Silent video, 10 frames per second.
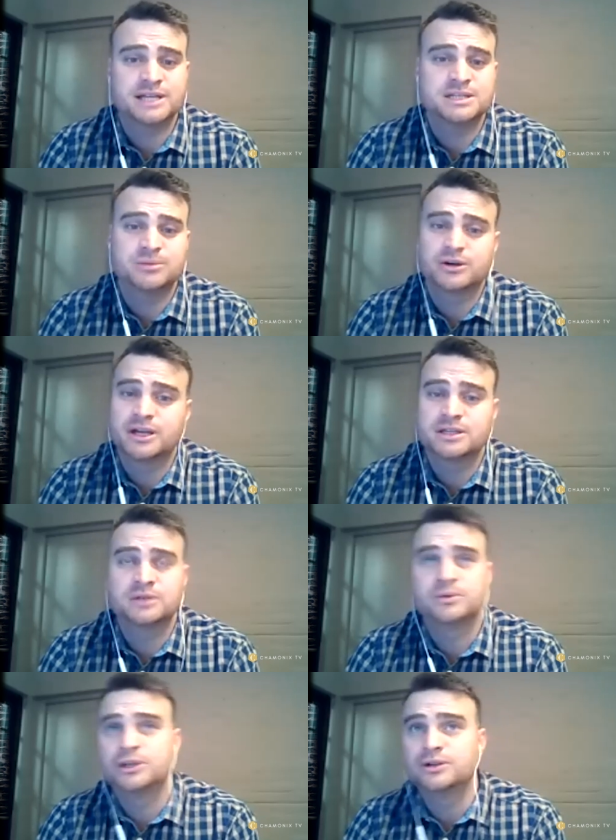You've tax
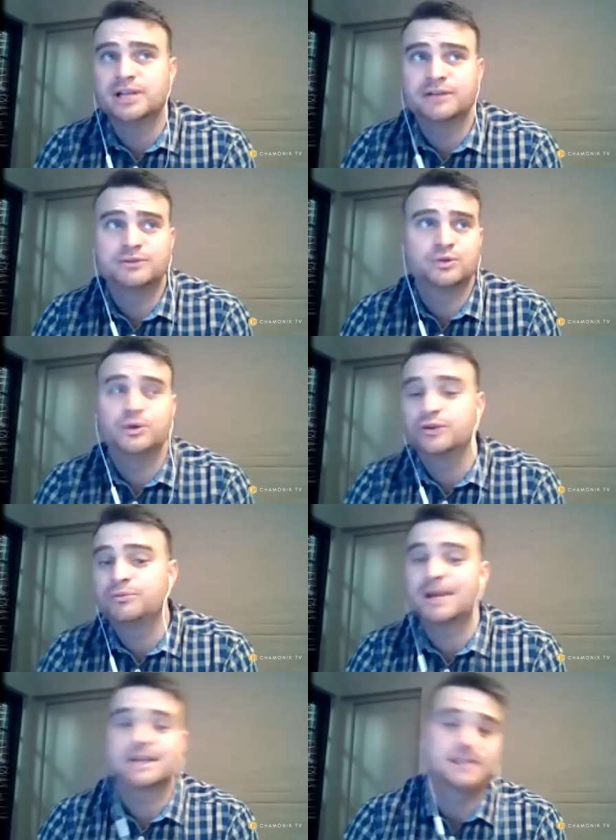immigrated when you left,
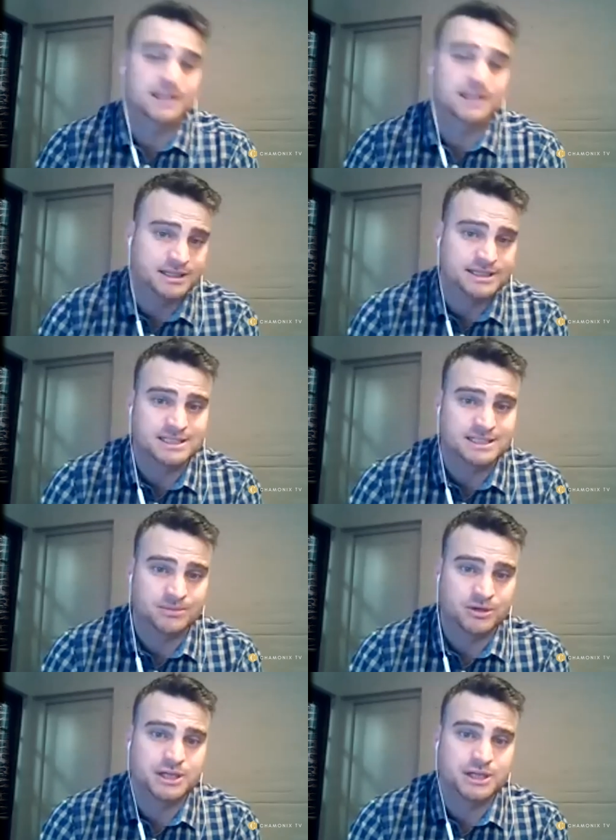or you've backdated a
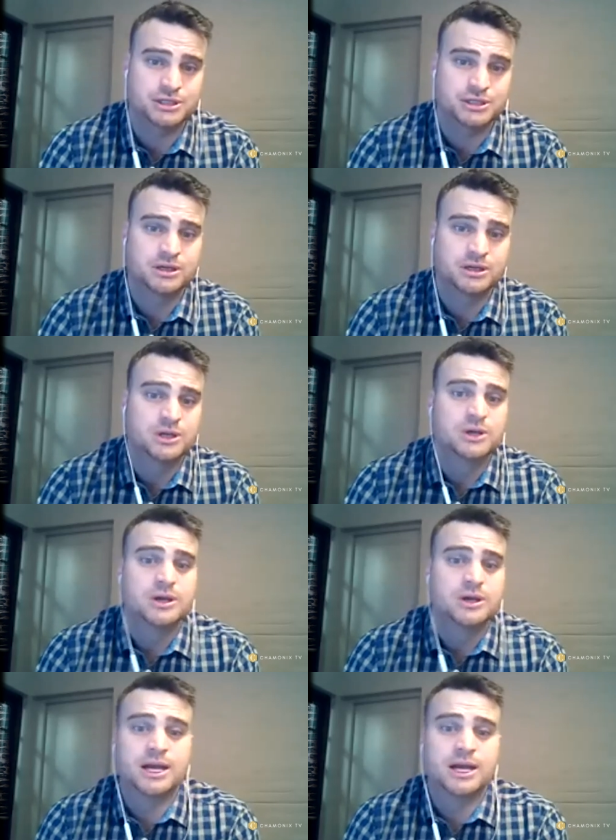tax immigration,